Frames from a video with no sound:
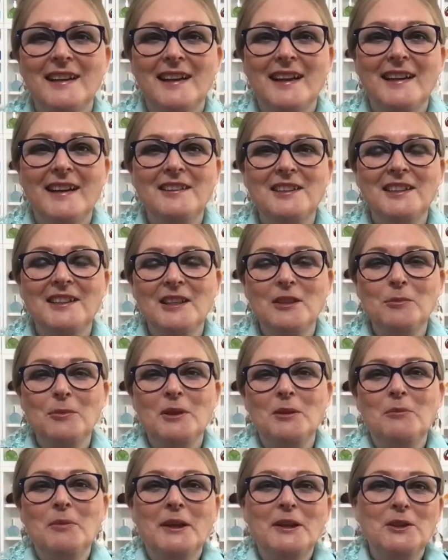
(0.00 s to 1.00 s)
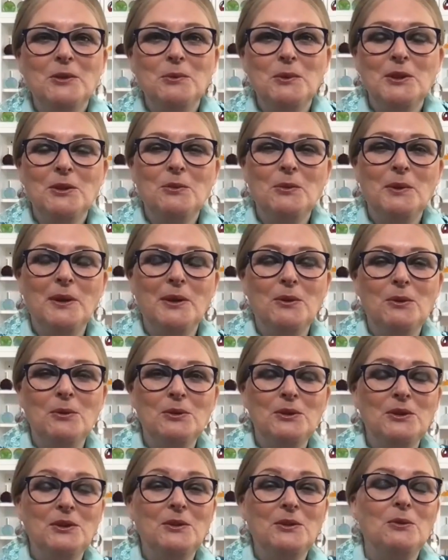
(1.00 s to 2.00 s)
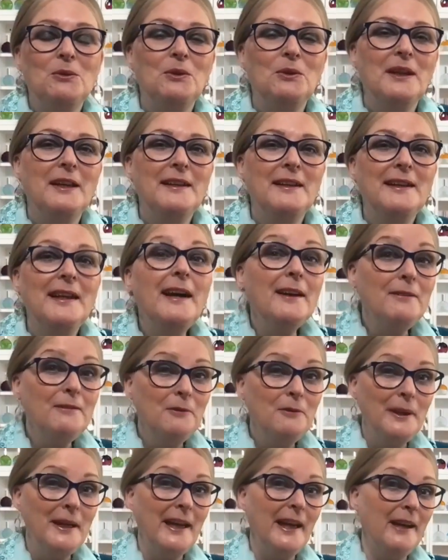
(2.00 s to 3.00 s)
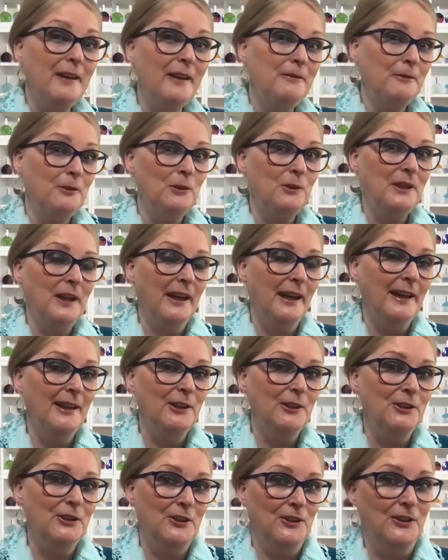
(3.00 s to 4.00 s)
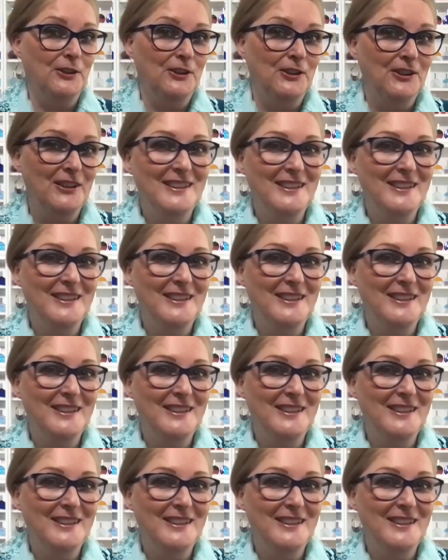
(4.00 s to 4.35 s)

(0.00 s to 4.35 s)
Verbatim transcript: and learn a little bit about the work we all do and all the love we have for color.